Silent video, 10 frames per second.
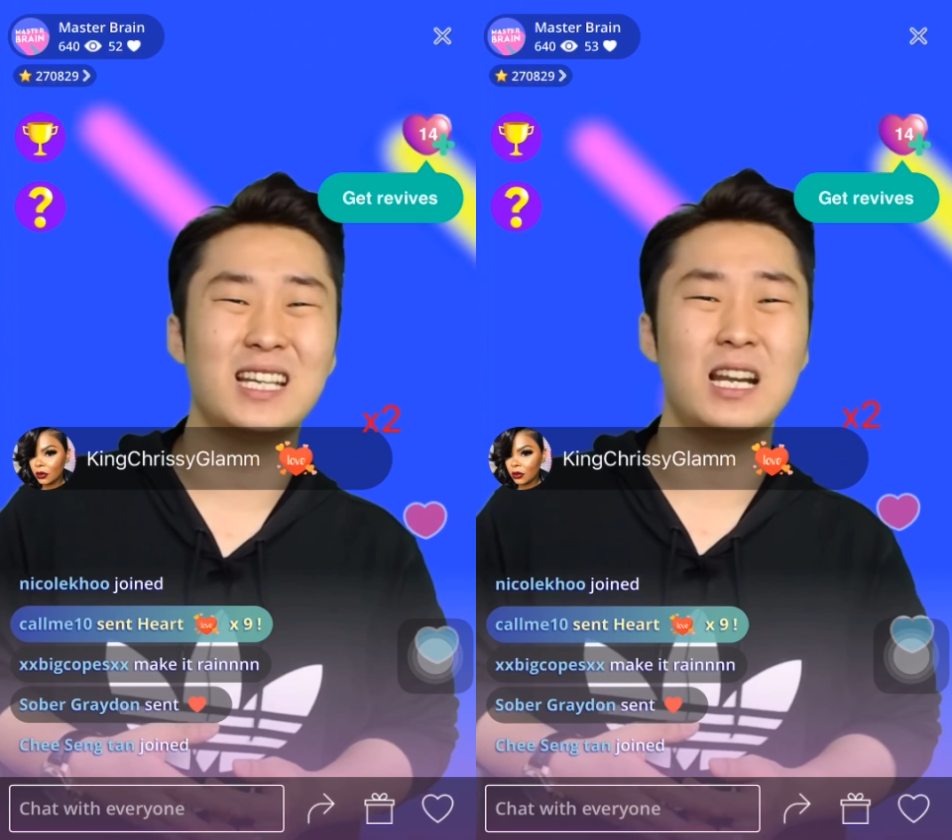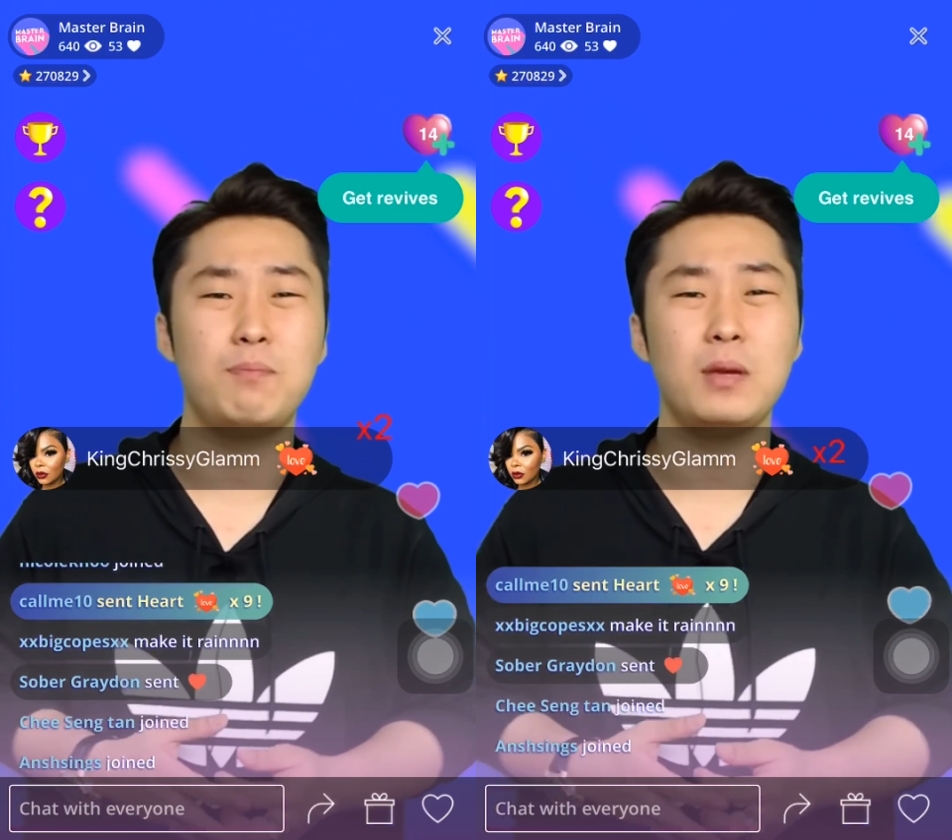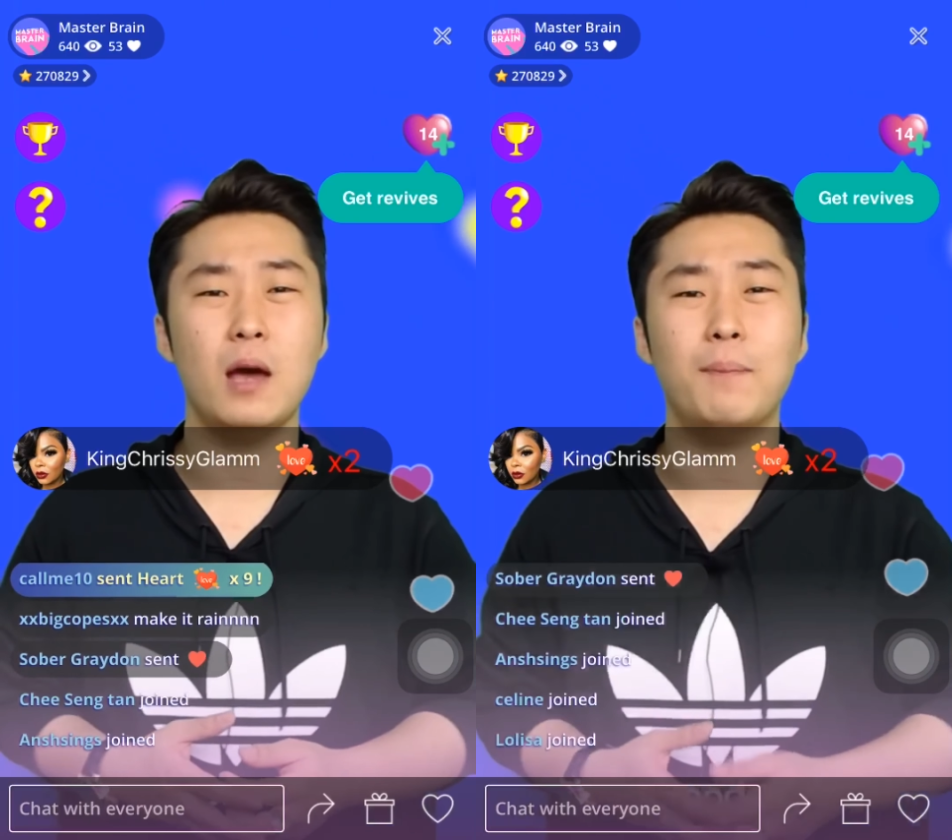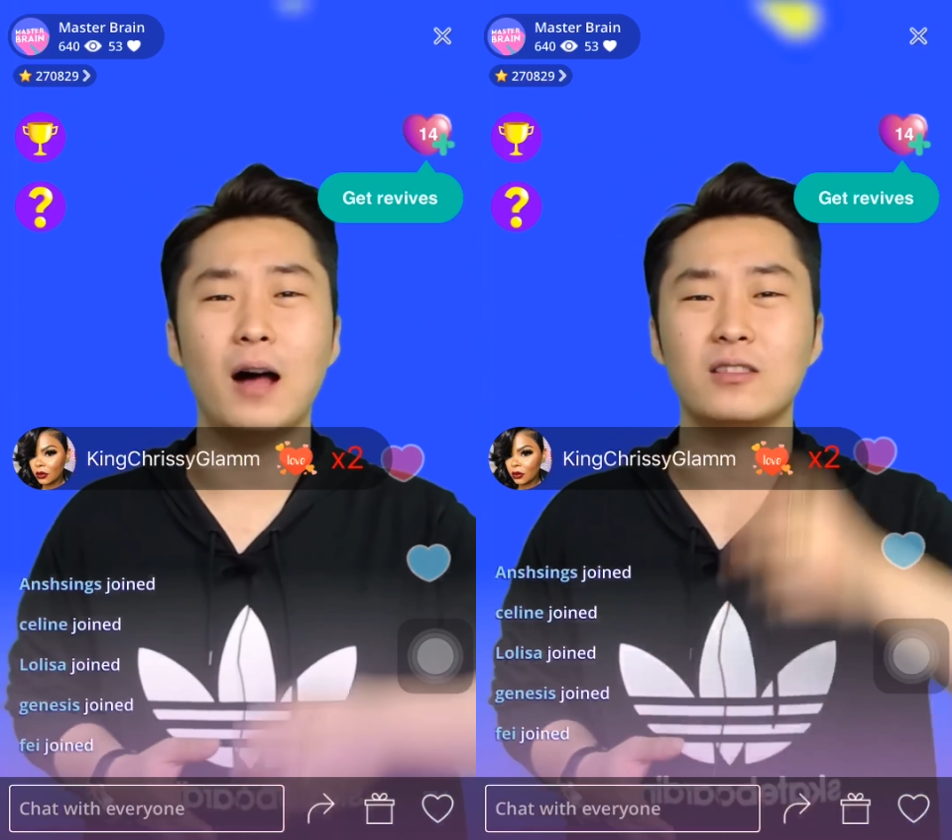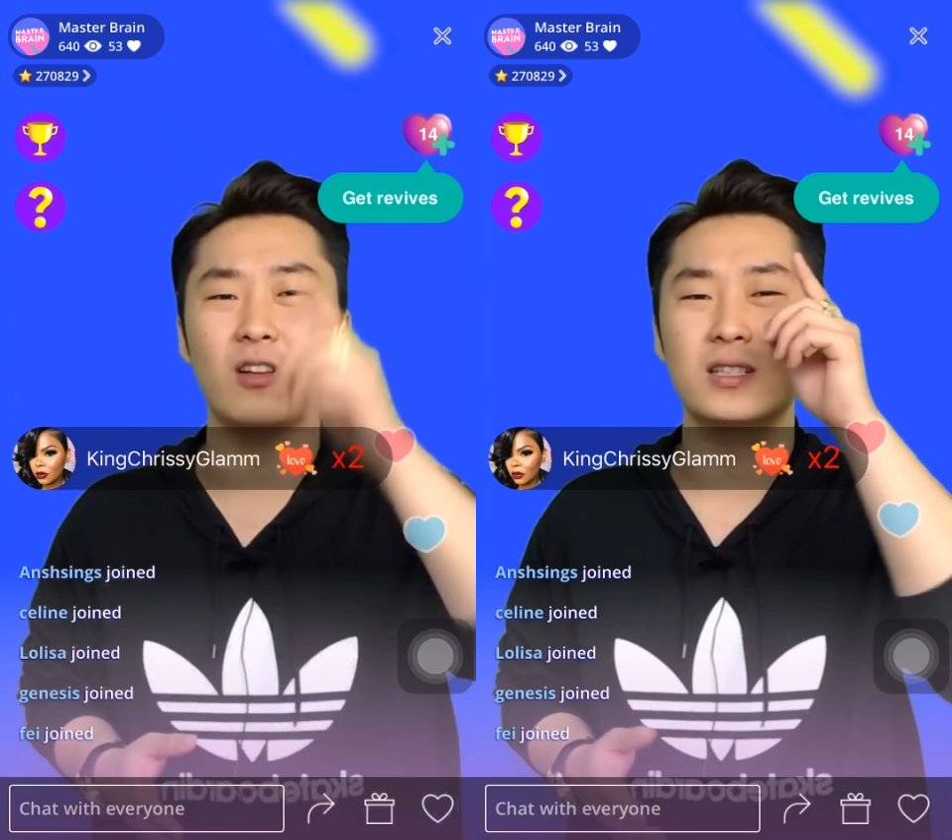gonna be
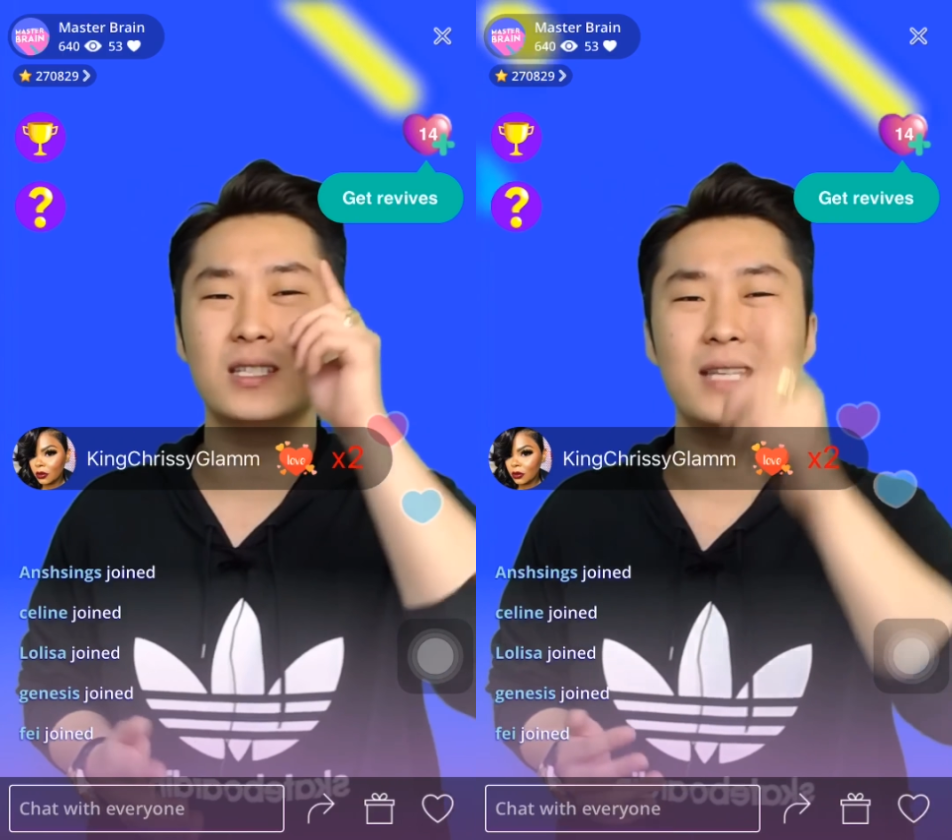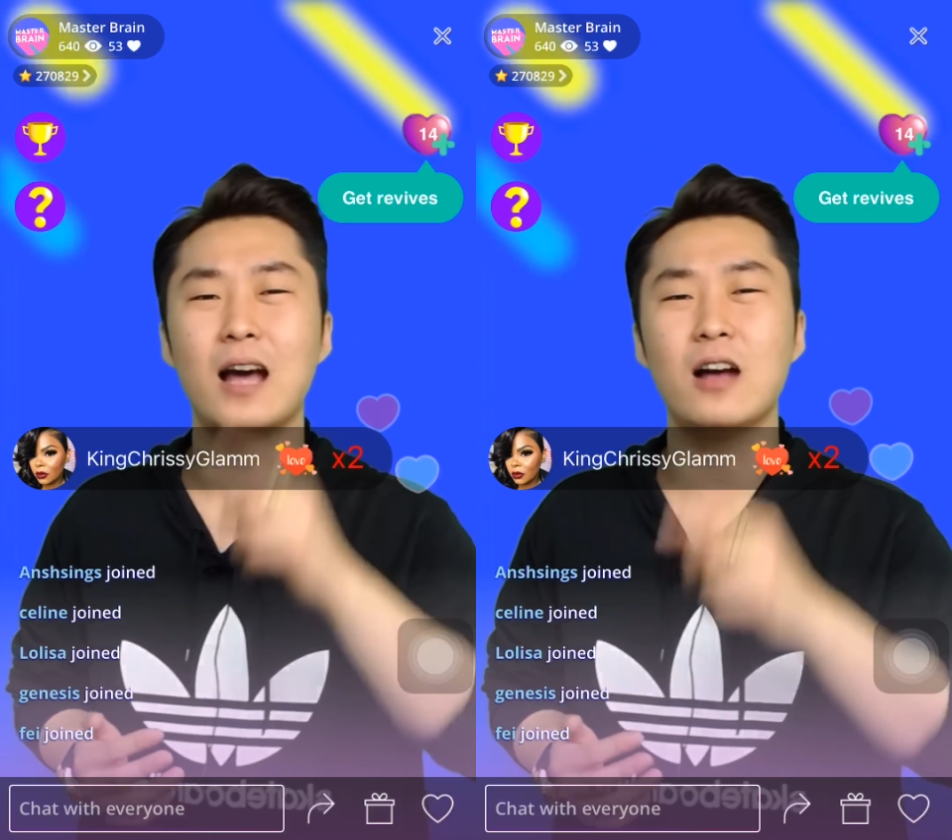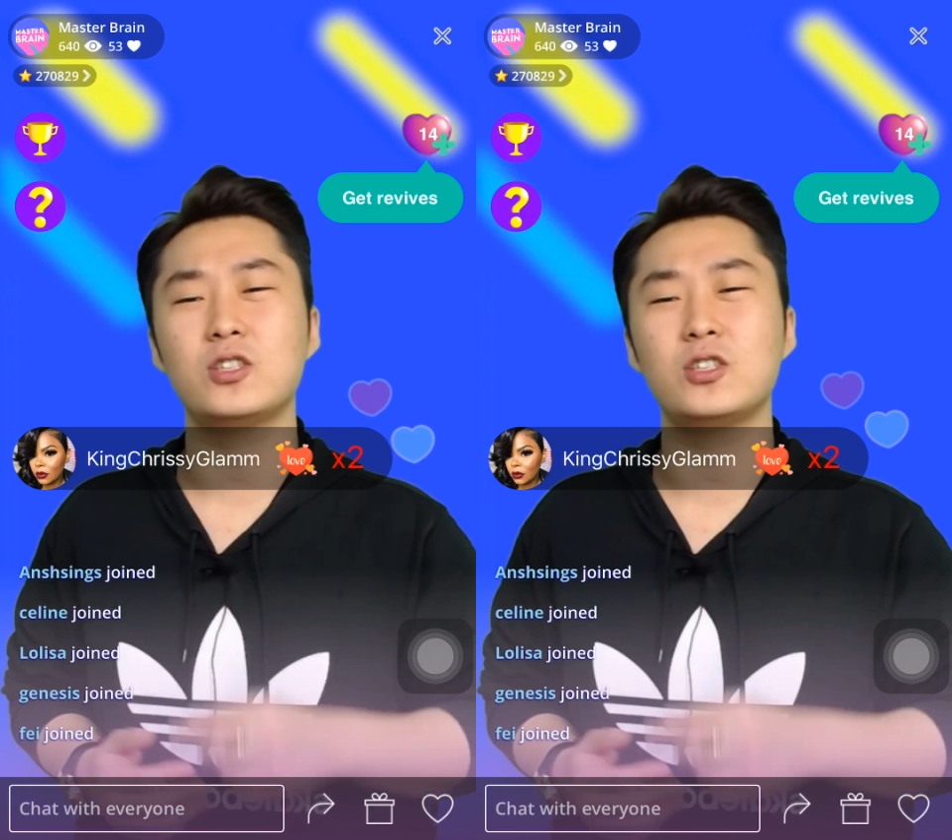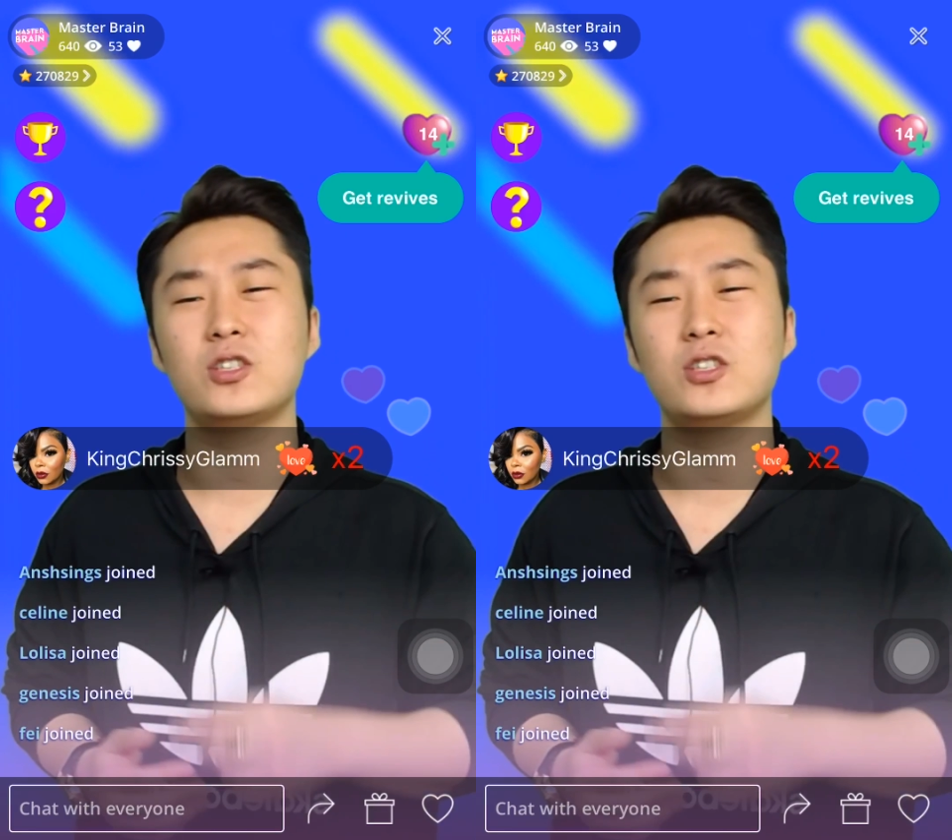about nostalgic